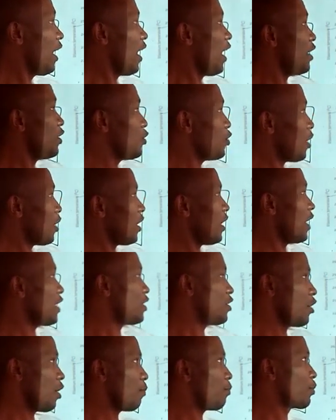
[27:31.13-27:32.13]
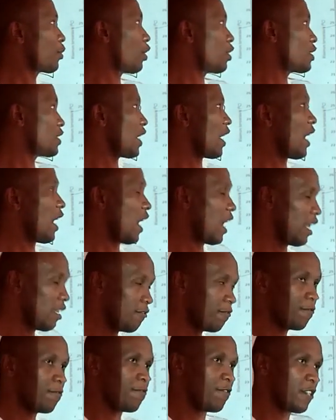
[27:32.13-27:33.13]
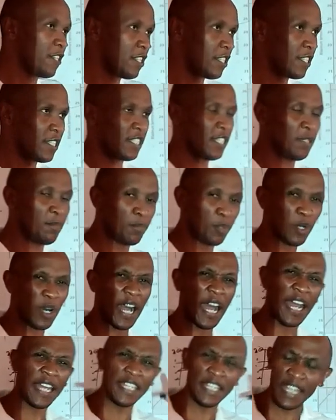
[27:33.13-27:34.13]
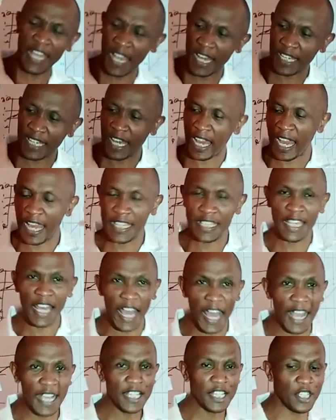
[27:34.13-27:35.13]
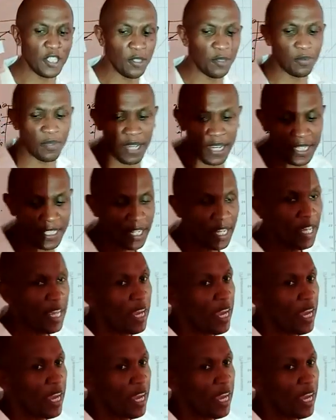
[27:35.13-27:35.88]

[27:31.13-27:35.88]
Ensure that your plots are feasible and they are as accurate